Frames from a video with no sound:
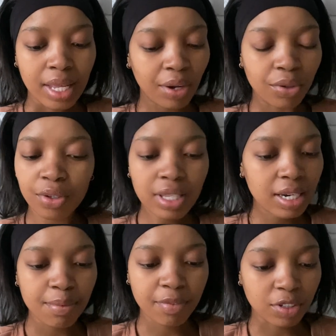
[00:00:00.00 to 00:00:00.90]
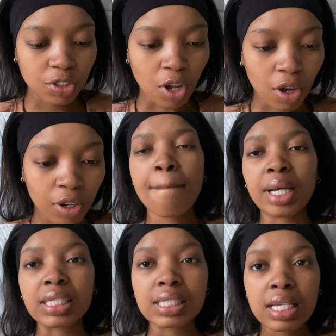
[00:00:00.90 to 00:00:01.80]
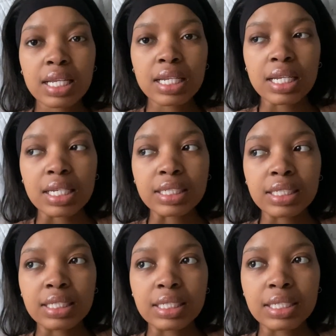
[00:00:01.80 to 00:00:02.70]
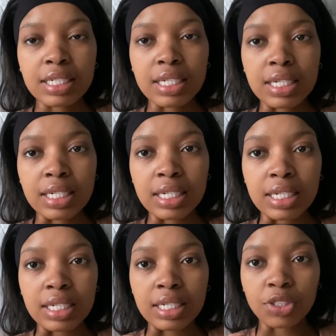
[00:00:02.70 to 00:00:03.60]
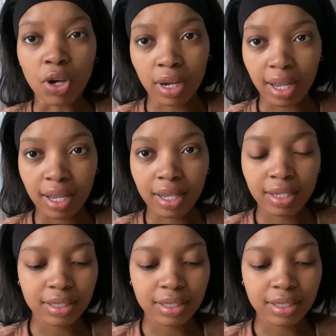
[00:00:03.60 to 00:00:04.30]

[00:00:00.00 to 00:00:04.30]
I don't know the name of the song, but it's in Chitsonga.